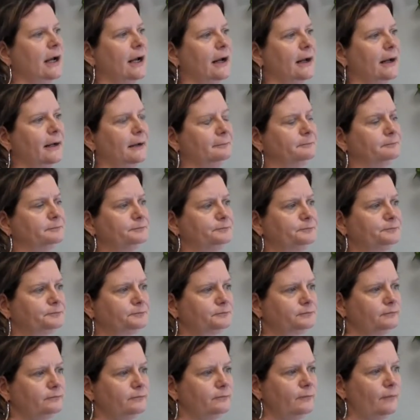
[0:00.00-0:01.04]
Um,
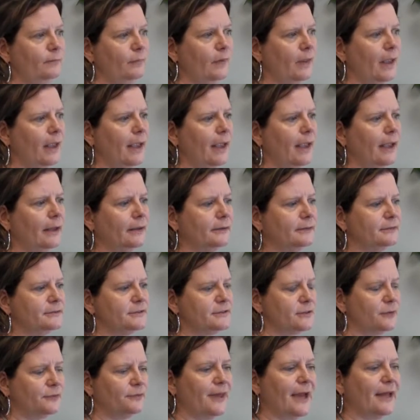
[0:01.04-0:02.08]
and
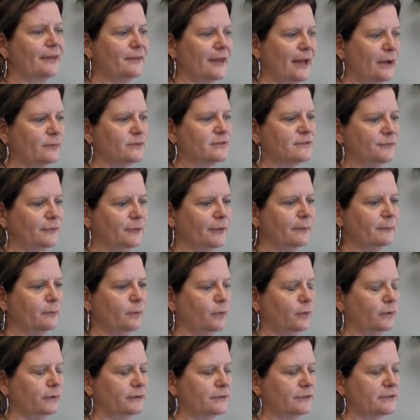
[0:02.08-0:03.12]
so that that was very
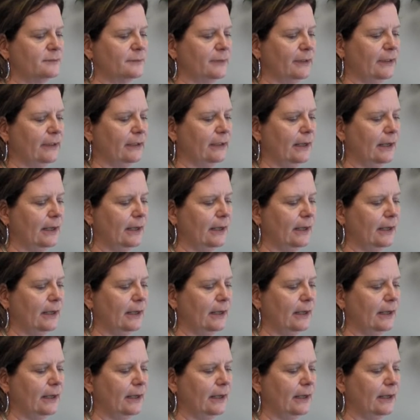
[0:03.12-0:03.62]
important to me.